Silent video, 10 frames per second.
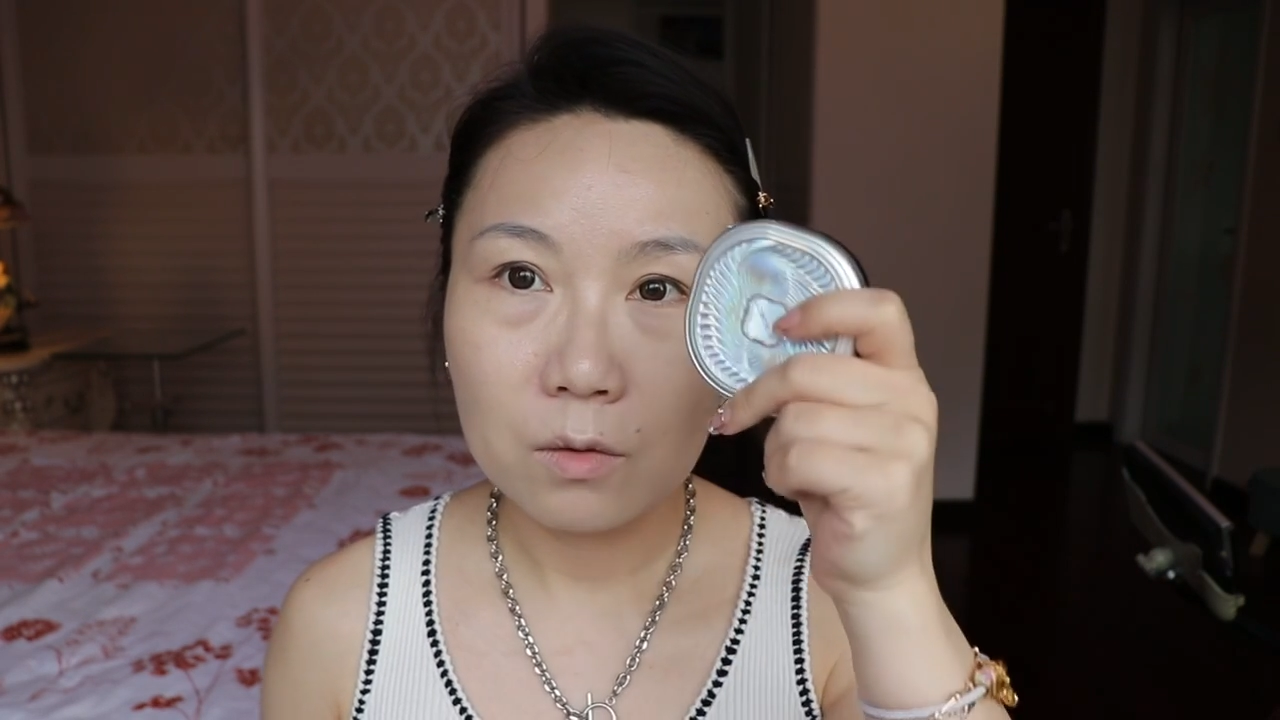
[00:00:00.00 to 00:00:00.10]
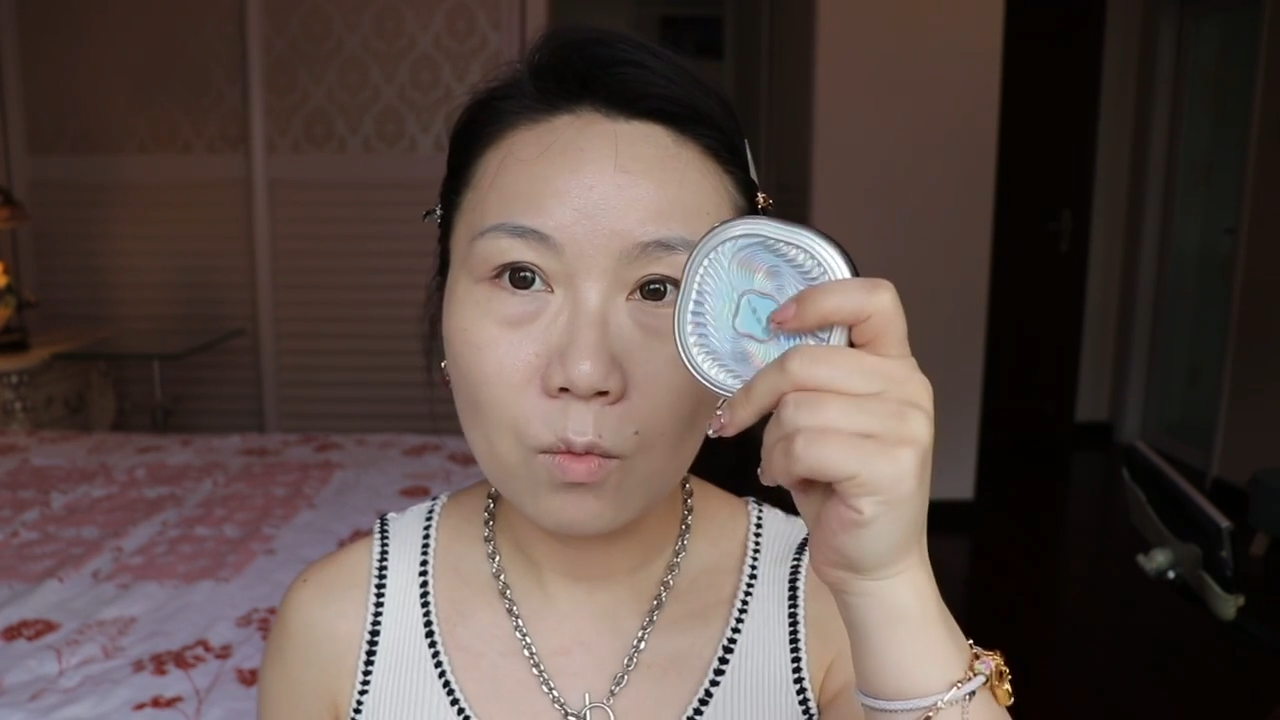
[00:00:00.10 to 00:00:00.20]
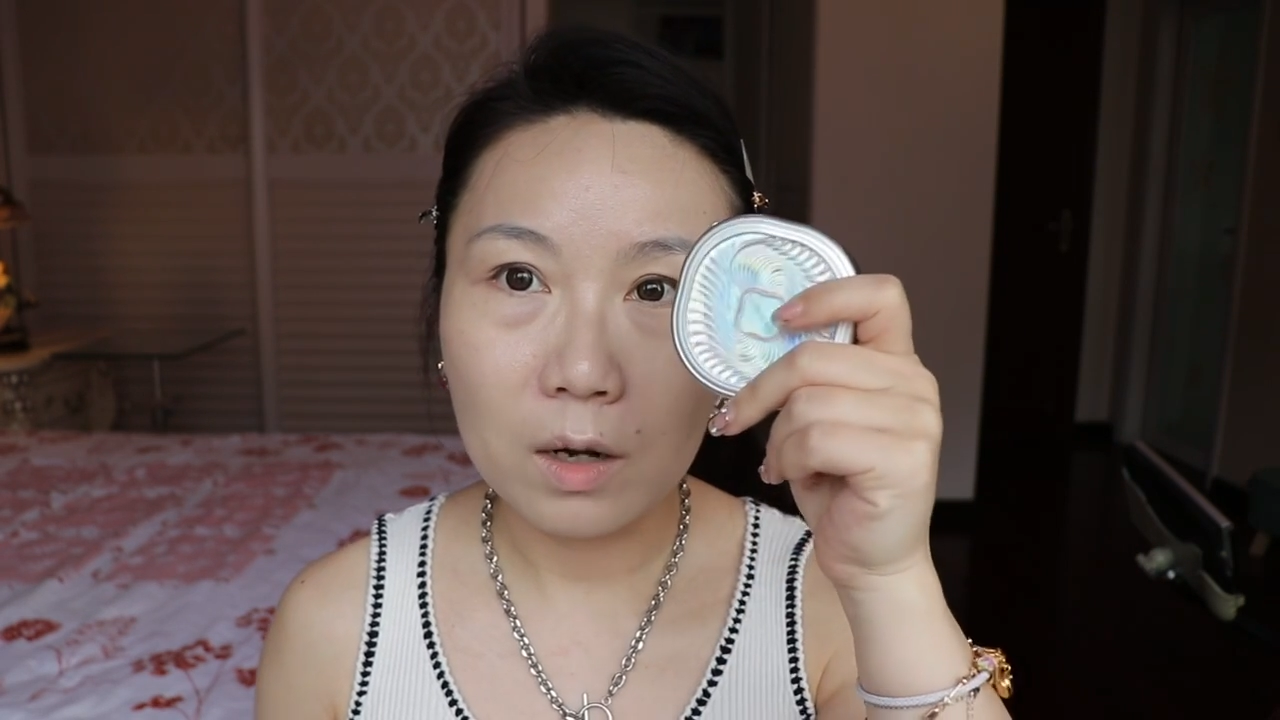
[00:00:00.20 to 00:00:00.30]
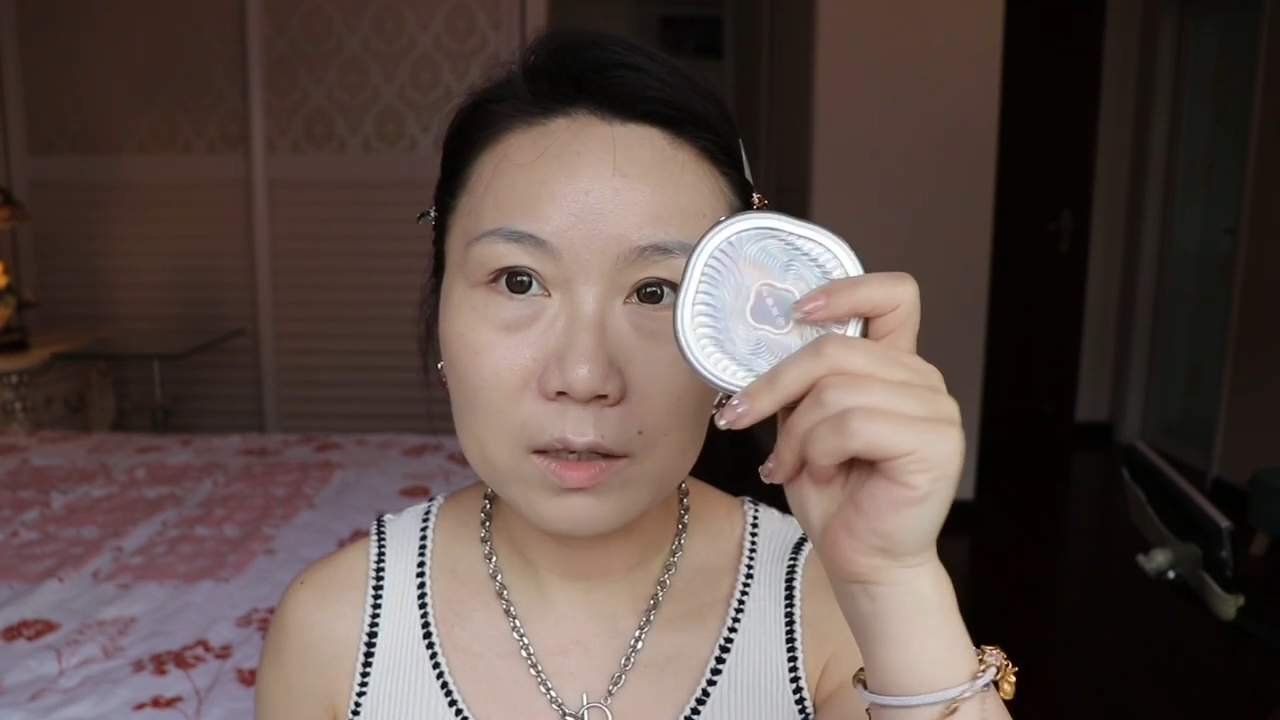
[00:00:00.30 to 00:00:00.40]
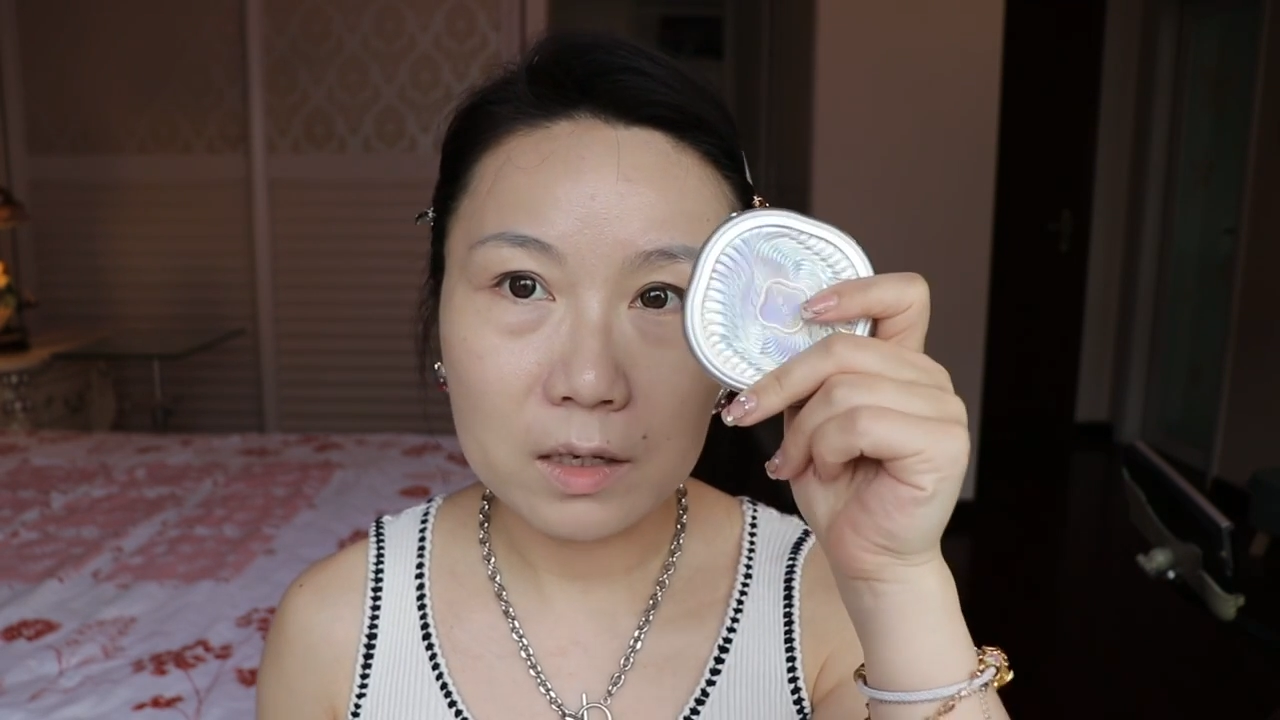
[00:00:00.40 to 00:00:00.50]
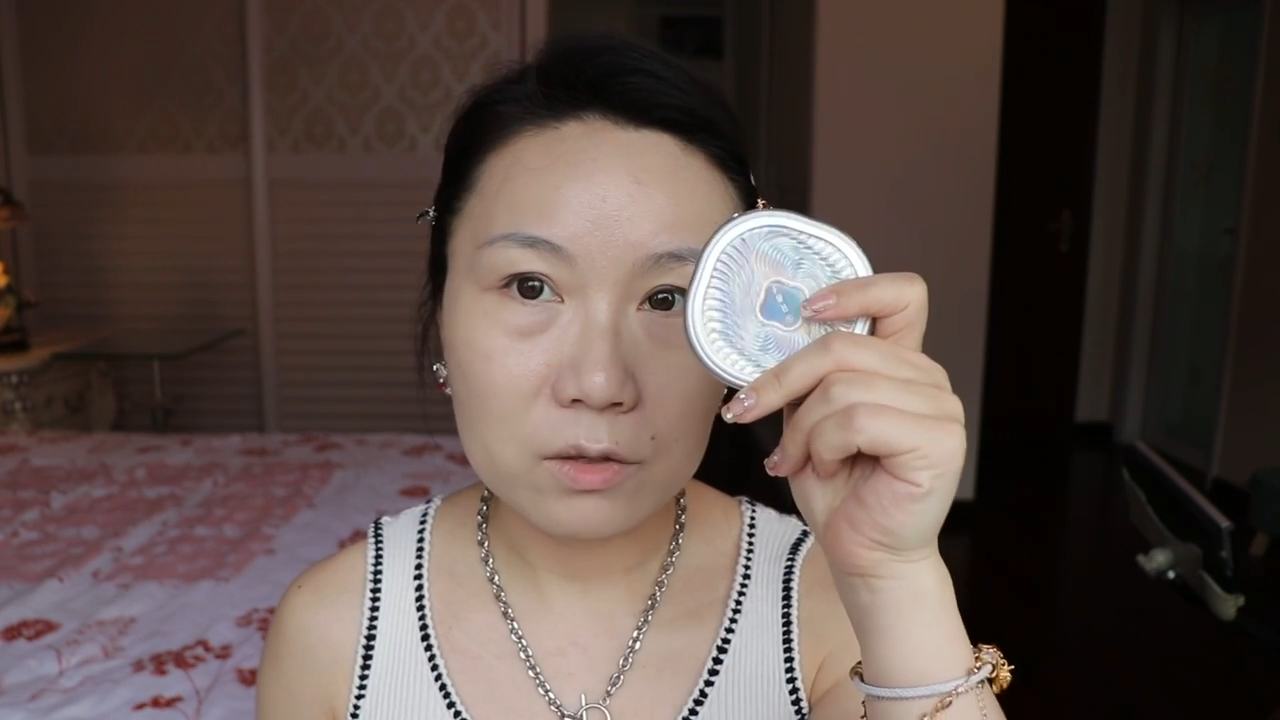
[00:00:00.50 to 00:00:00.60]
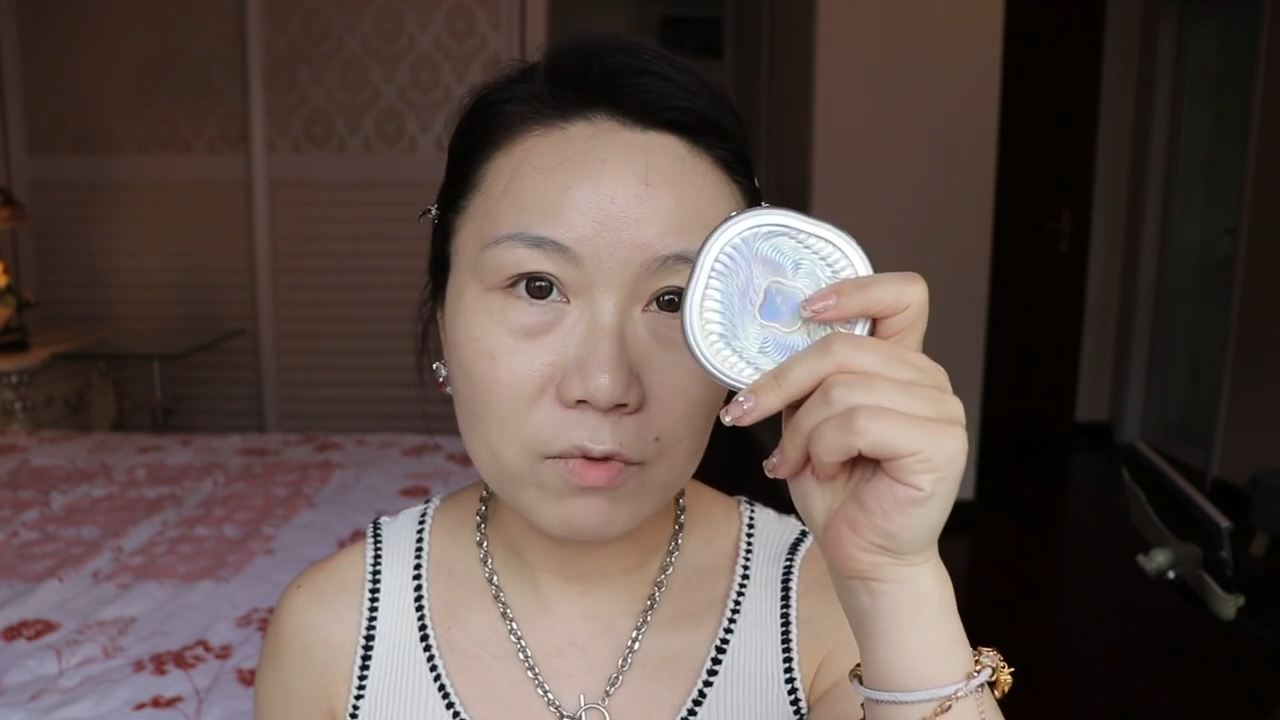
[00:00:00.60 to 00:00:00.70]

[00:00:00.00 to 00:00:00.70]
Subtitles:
one is